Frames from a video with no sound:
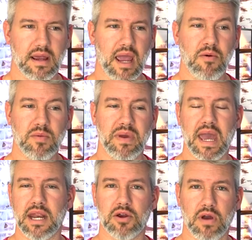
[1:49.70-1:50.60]
It would be
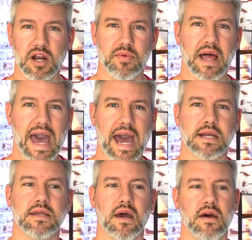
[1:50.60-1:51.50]
an incredible
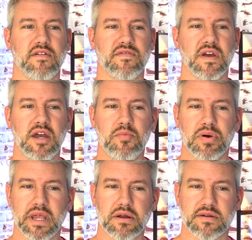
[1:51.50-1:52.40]
act of
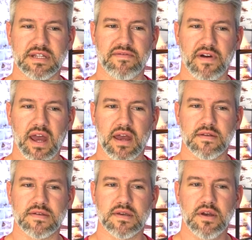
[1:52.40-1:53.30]
political
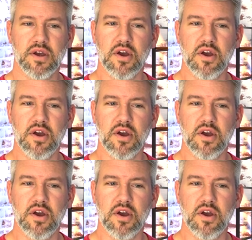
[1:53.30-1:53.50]
defiance